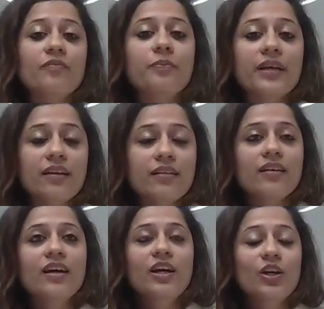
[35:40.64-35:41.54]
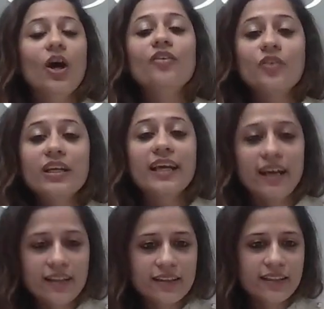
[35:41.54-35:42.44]
been not really
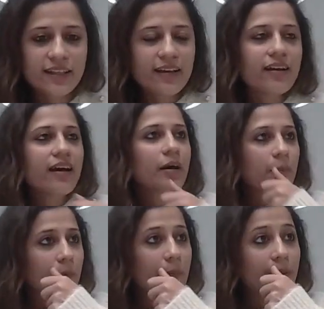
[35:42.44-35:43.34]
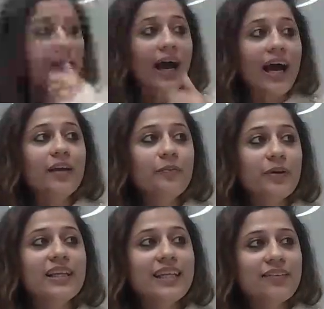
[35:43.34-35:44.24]
healthy. But I
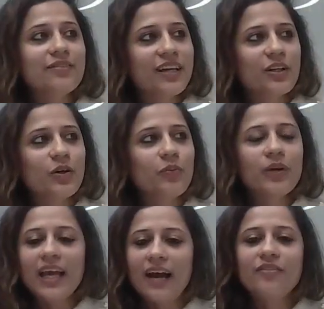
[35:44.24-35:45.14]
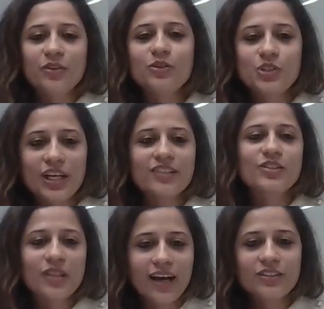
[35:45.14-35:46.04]
believe that, we have to change
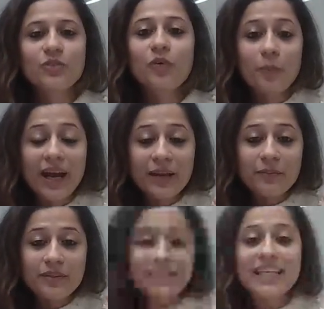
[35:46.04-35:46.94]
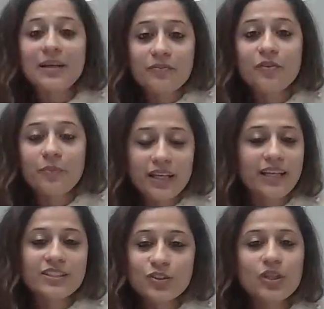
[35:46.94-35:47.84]
that. So for my team, for me,
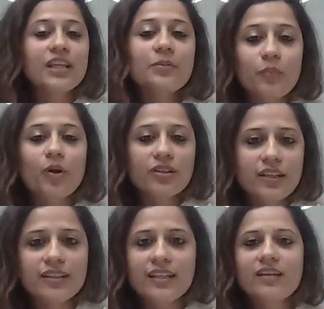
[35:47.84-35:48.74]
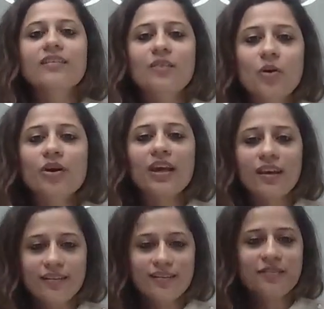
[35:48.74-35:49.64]
it's really important that they are okay.
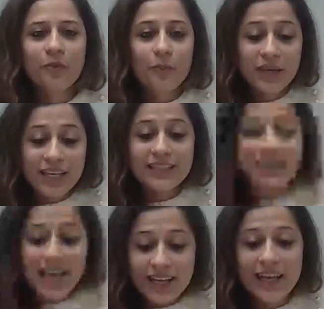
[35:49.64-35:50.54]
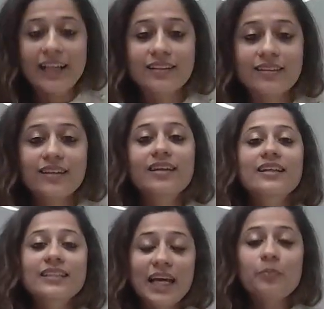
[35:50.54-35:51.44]
For me, their health,
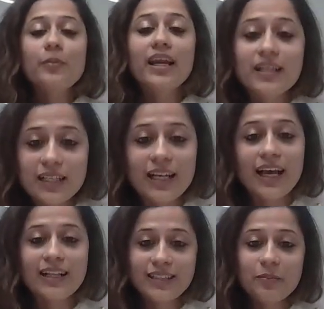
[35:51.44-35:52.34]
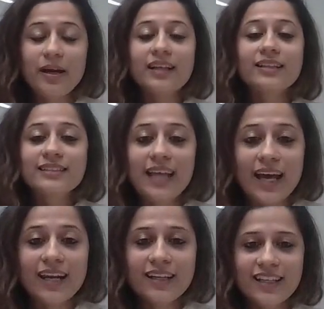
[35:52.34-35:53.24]
their mental health, their mental
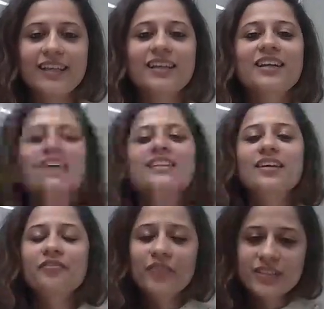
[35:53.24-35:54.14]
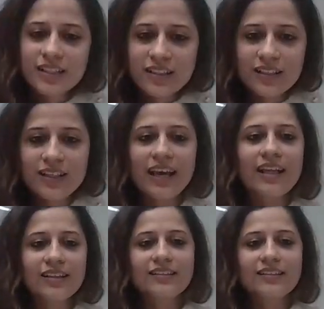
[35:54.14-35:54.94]
sanity, their physical health,